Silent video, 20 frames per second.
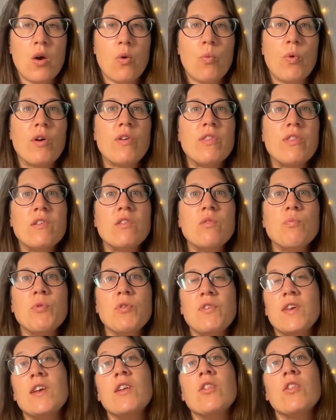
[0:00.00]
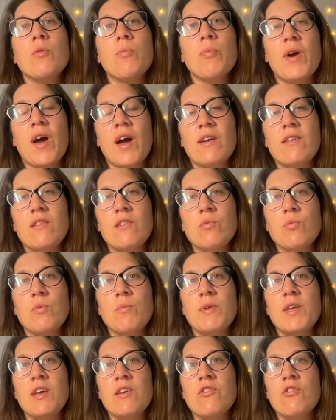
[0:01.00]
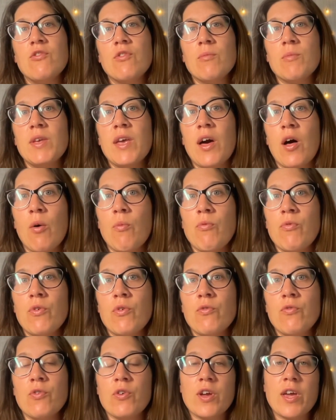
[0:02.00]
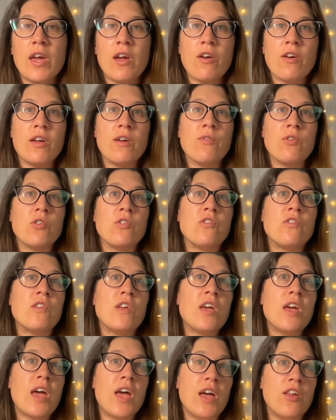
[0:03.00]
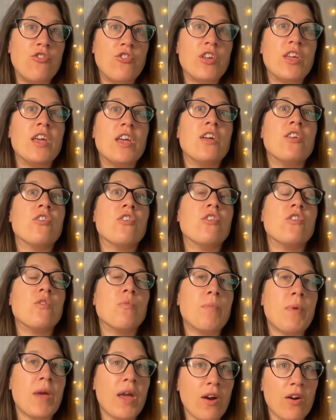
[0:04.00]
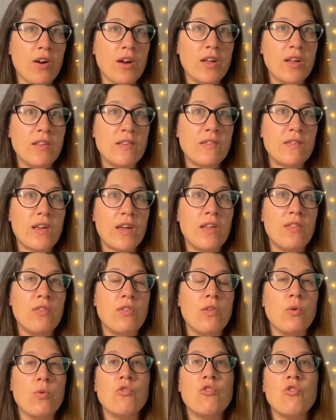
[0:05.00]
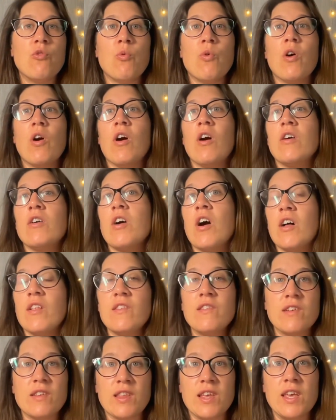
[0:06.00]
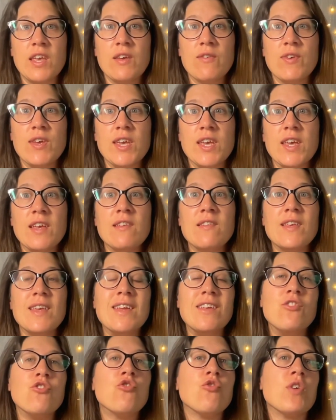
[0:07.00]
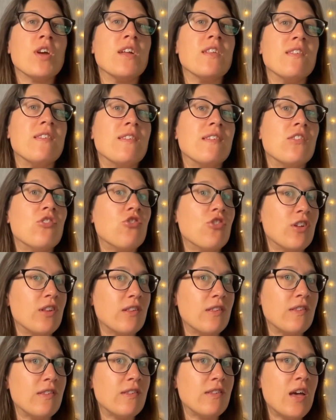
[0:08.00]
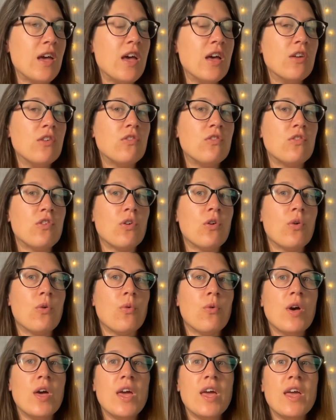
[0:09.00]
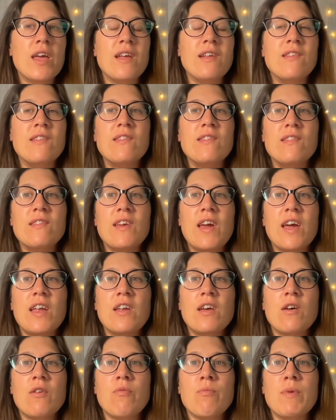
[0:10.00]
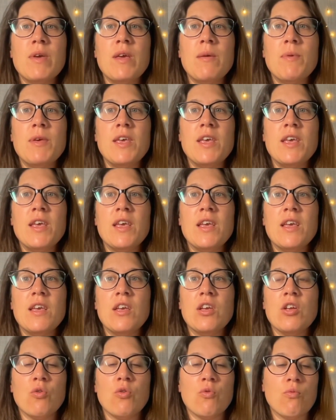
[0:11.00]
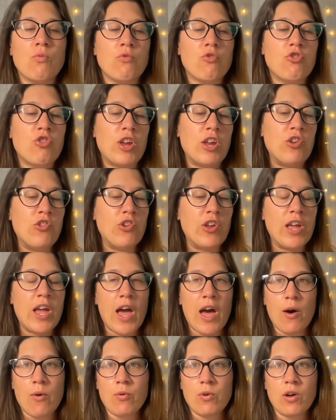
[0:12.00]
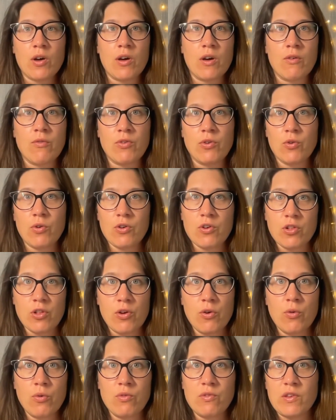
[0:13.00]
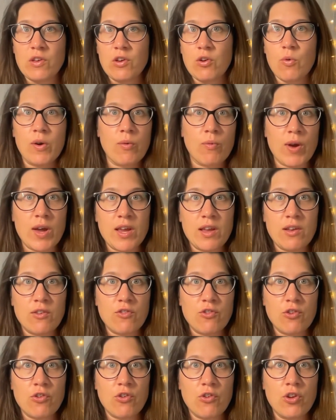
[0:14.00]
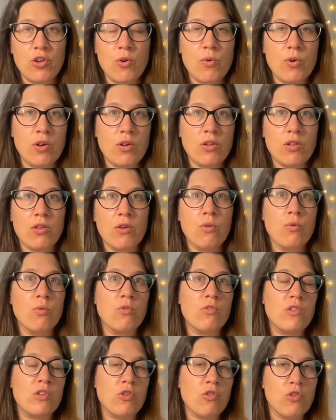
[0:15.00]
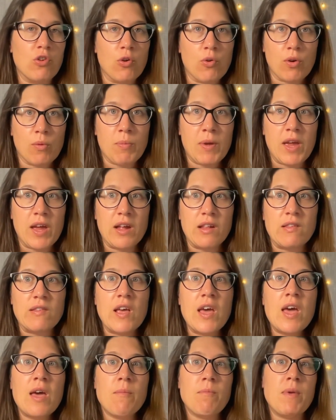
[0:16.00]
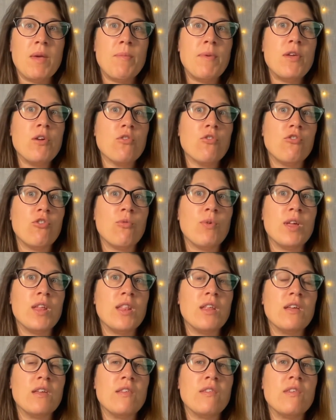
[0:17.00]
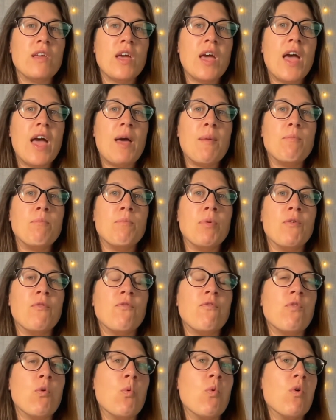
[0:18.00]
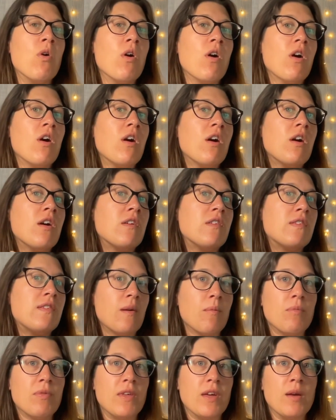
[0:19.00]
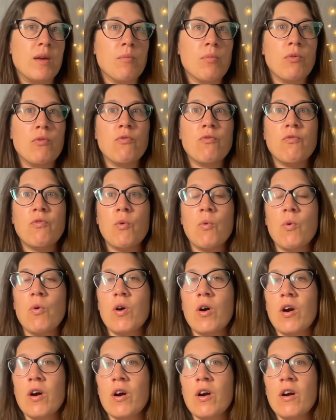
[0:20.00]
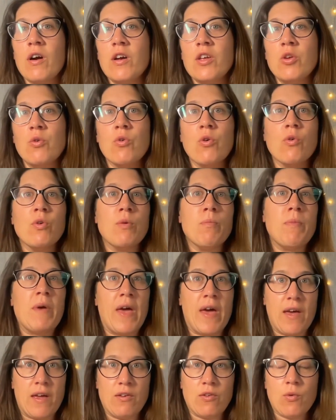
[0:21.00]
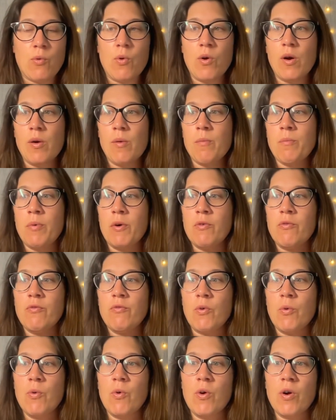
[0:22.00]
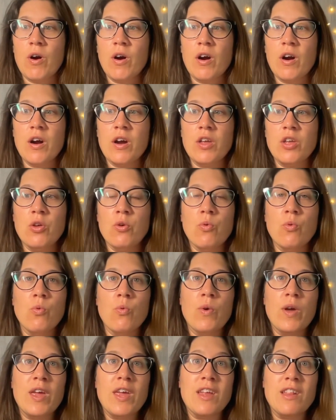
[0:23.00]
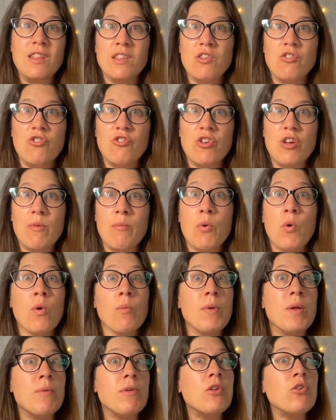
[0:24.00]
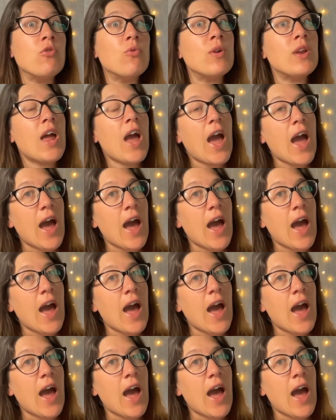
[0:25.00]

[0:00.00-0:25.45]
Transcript: Where this particular practice would be extremely helpful for caregivers, educators, parents, and those who are constantly giving is in transitions. So instead of maybe, changing out of your clothes and going right into your yoga clothes and your yoga pants, maybe you're doing this before something, before you go to bed or before you hit the gym, or maybe you do it